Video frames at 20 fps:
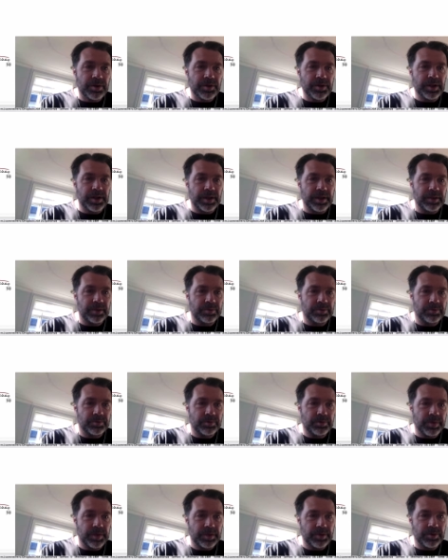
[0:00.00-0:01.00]
scale,
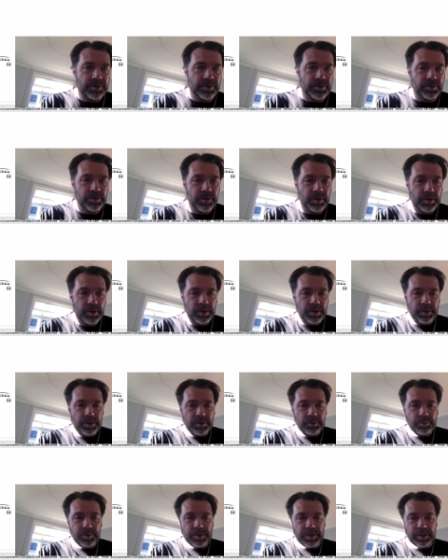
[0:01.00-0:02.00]
right? So
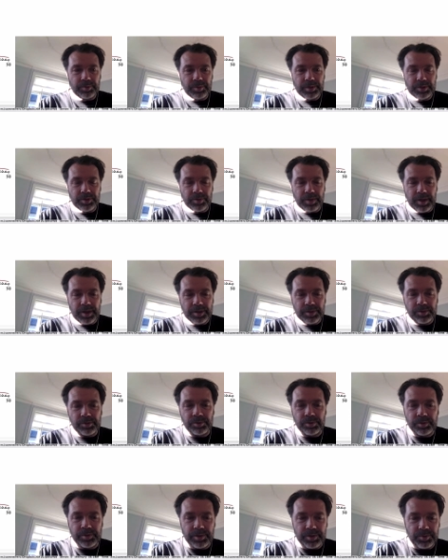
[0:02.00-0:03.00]
when I went to high
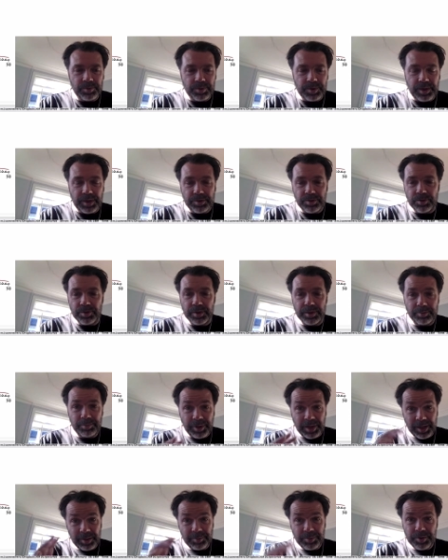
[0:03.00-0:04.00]
school, this was actually
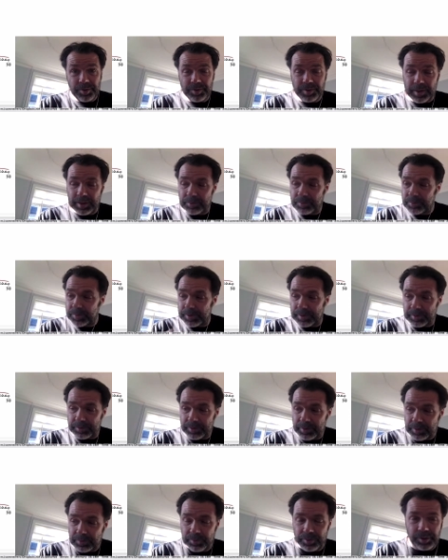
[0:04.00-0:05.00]
paper that we
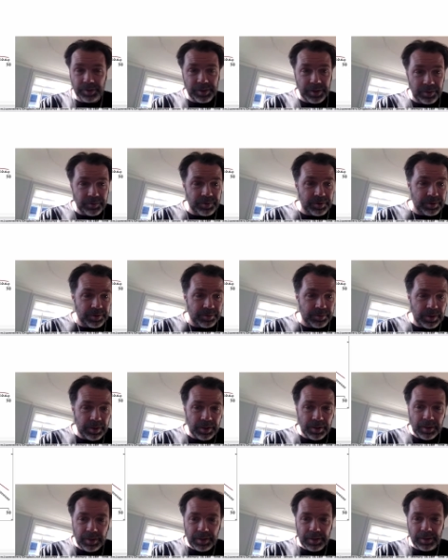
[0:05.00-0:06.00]
were given
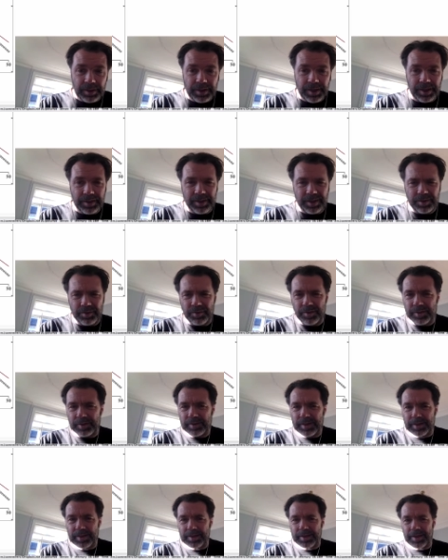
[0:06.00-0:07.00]
in hand. I don't
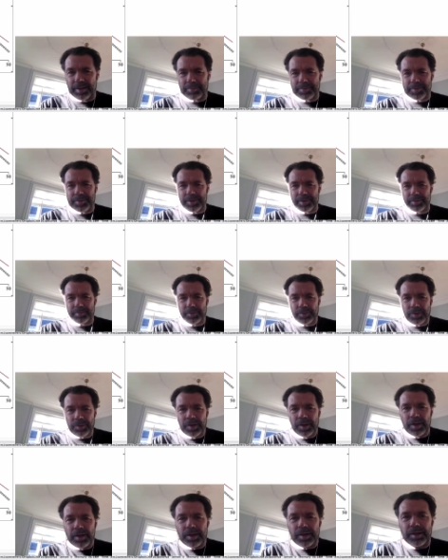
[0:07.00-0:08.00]
think that happens
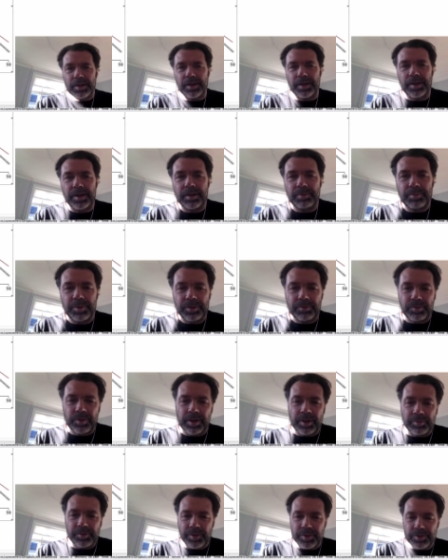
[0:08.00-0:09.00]
anymore. Uh, but
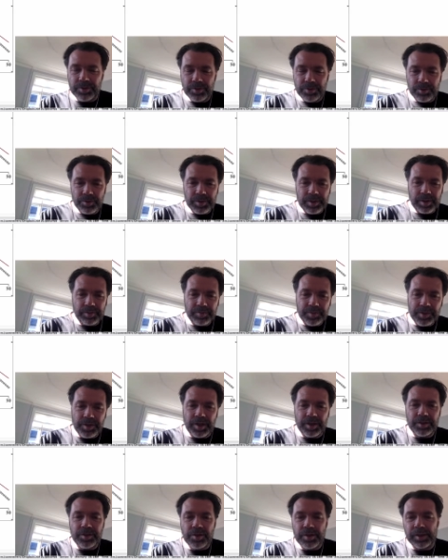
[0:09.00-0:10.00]
what I'm going to do is I'm
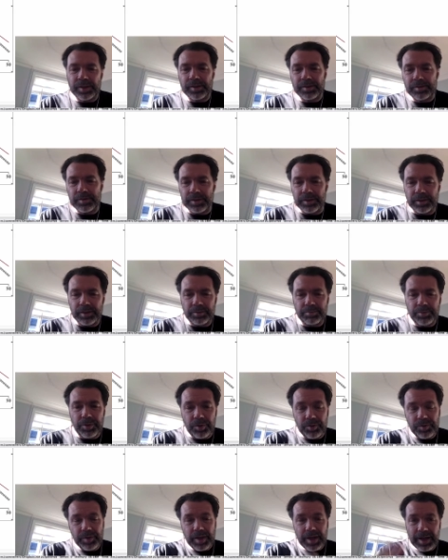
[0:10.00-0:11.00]
changing the
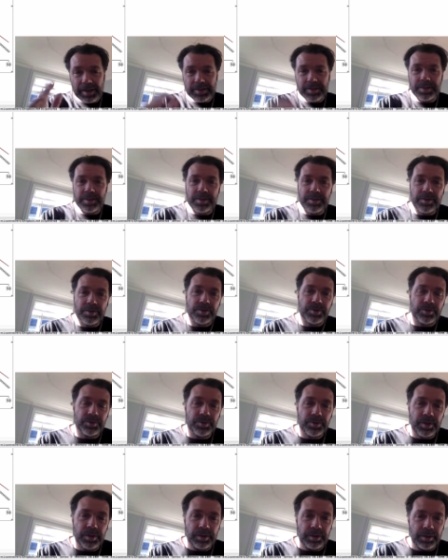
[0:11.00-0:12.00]
both axes
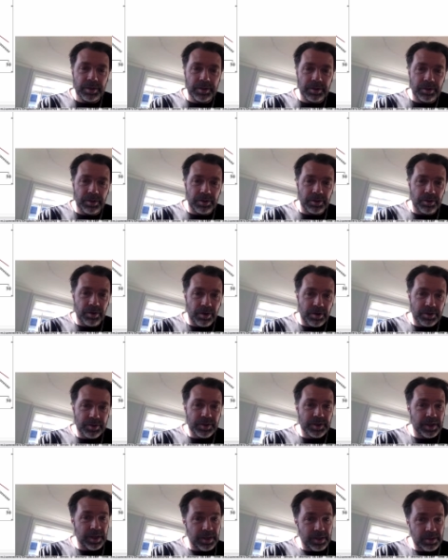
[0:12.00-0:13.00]
to uh, a log
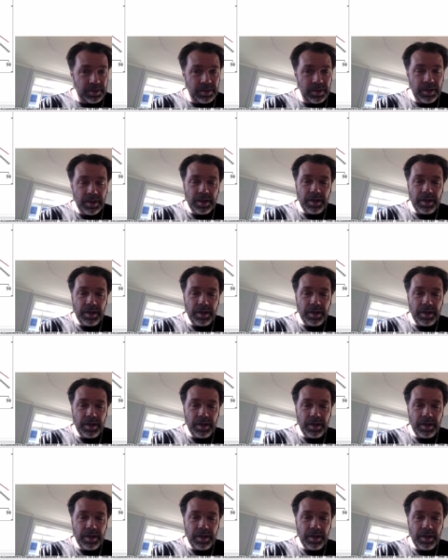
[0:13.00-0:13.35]
scale,